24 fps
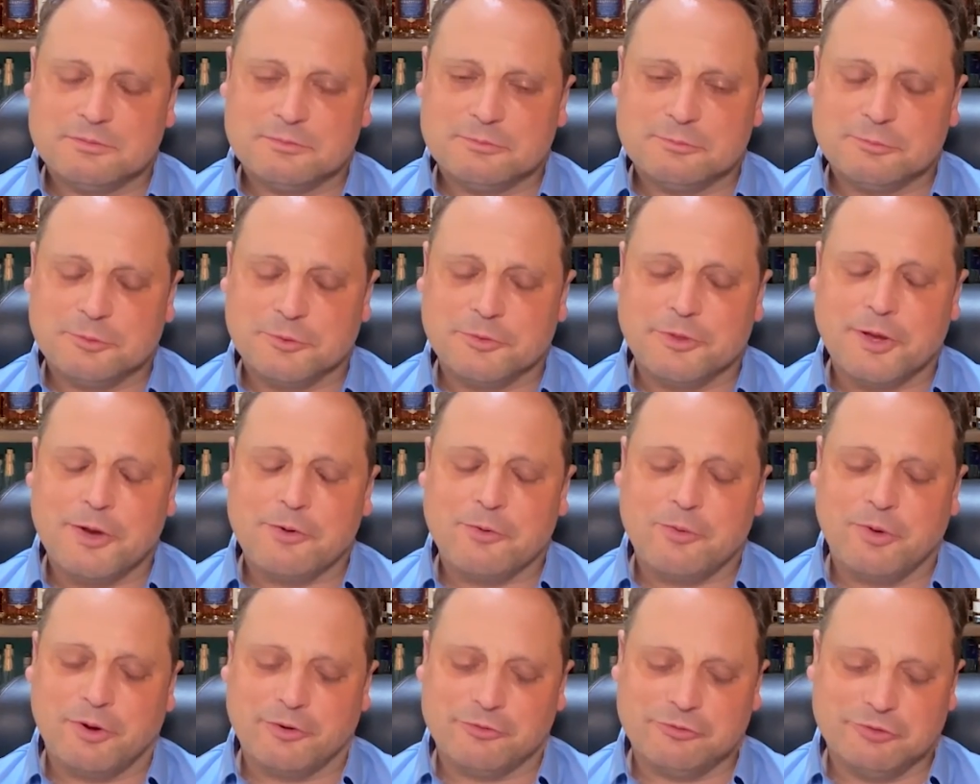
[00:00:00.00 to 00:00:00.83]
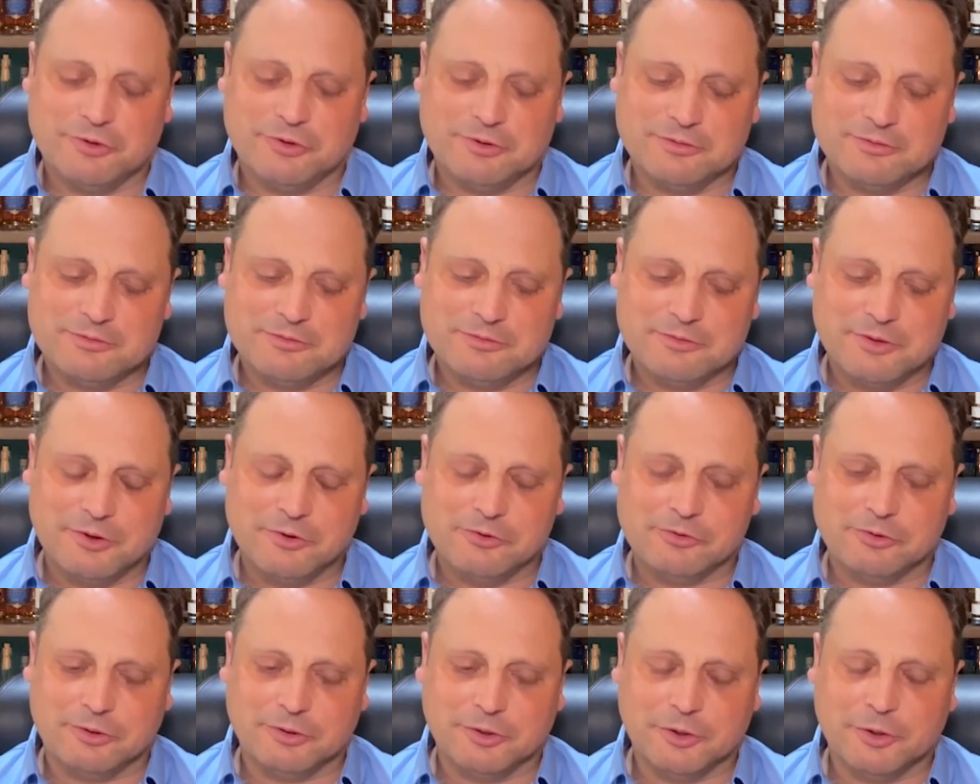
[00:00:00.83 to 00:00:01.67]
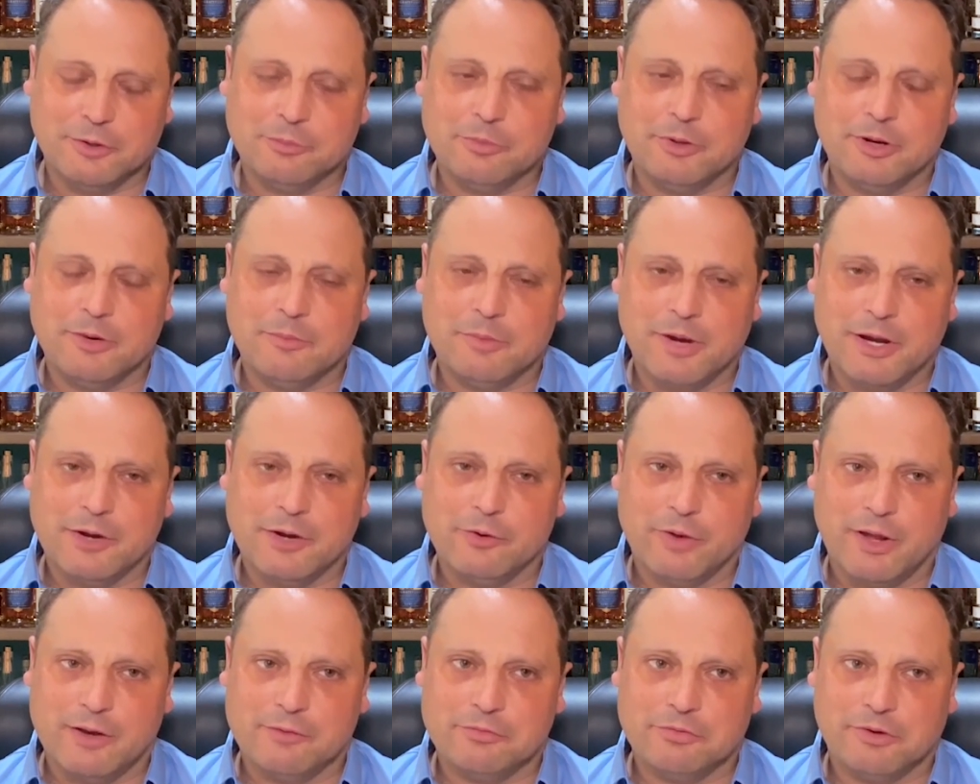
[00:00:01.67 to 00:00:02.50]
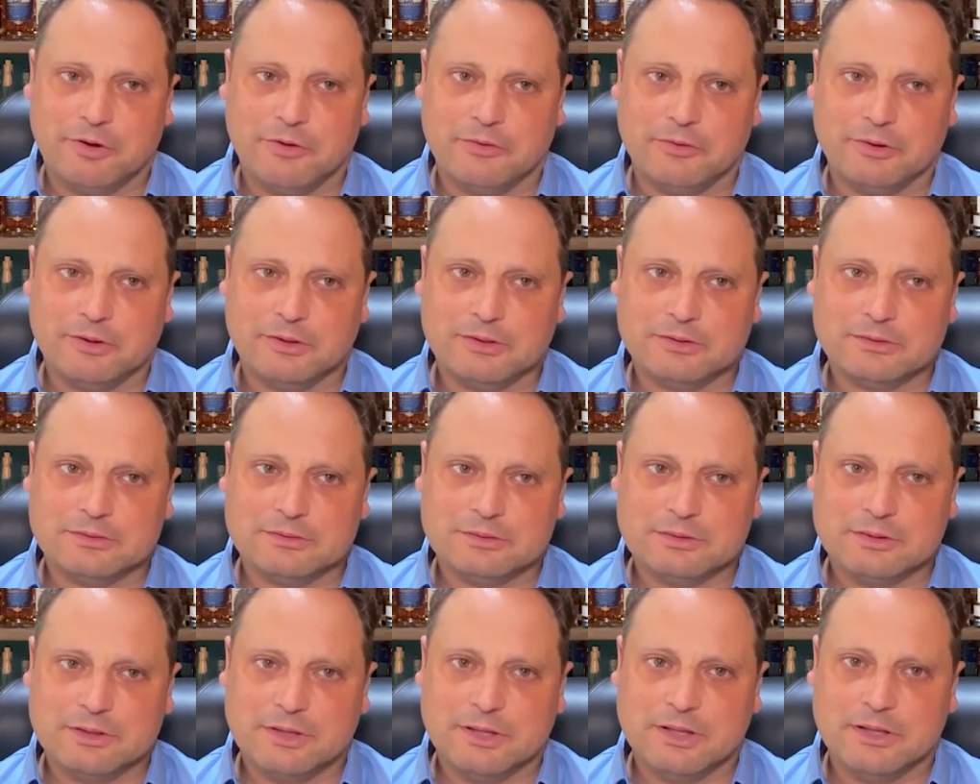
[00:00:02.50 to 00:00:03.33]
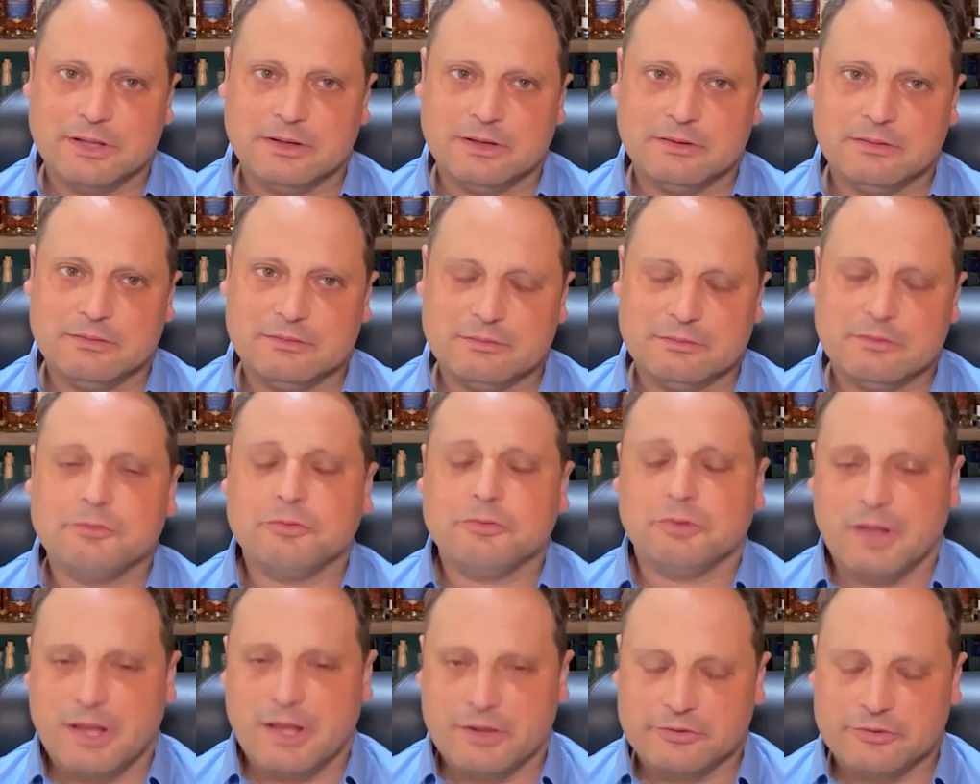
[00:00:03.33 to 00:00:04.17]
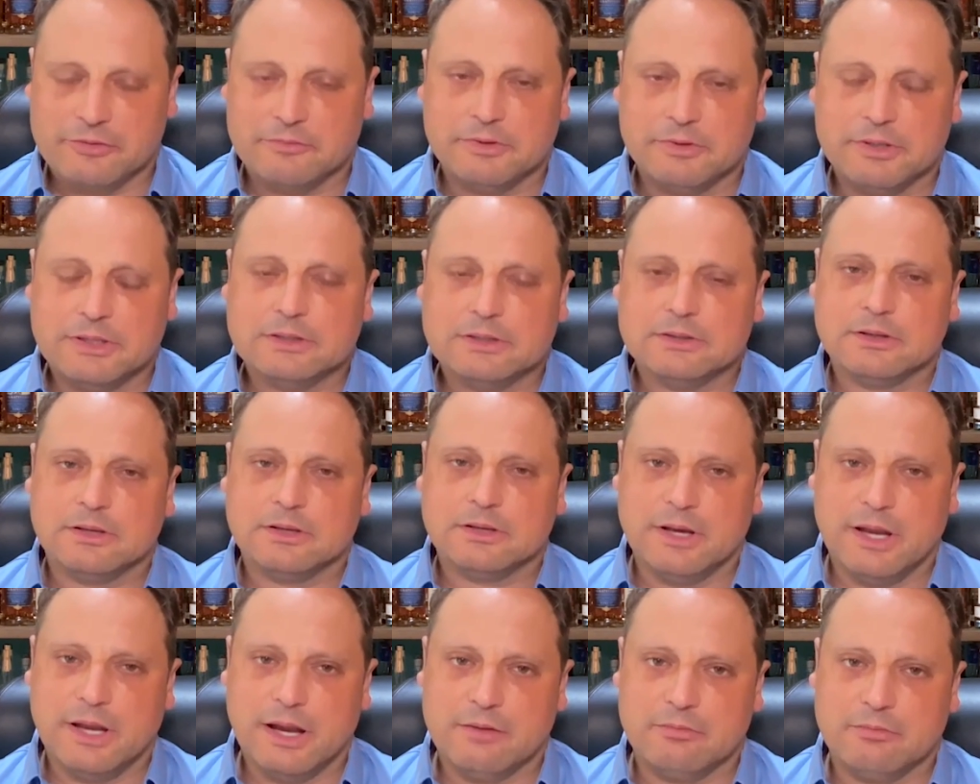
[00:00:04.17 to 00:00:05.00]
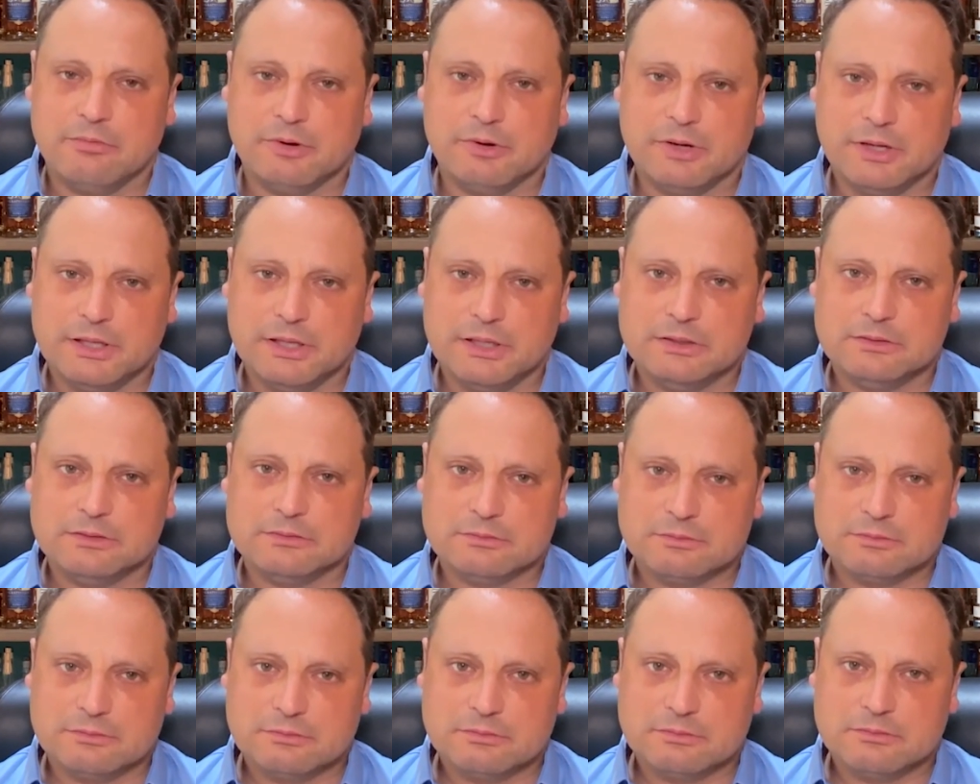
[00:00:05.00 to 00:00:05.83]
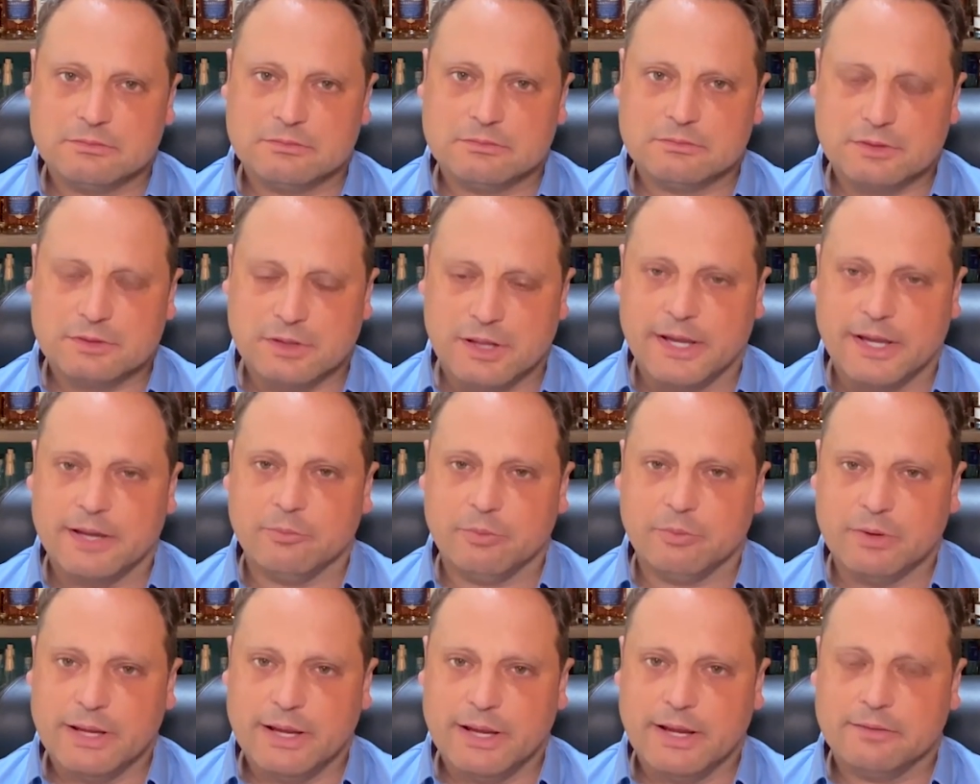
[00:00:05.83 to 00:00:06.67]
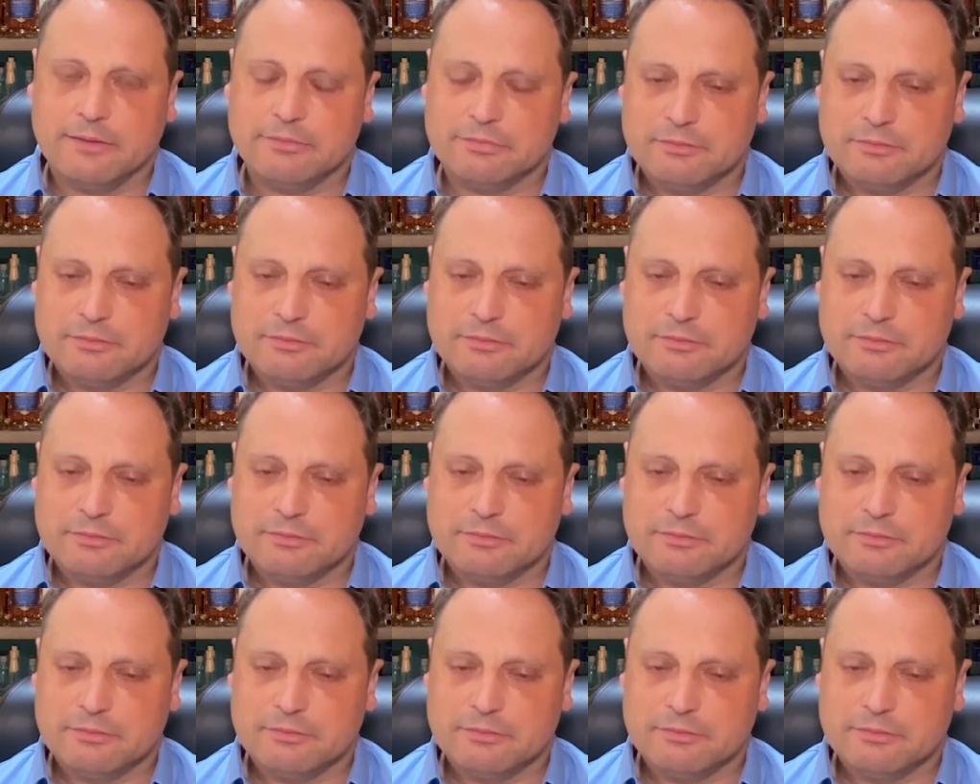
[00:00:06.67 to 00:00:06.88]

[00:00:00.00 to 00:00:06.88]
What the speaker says: Without question. There's a little bit of my grandfather in philosophy in every client we have.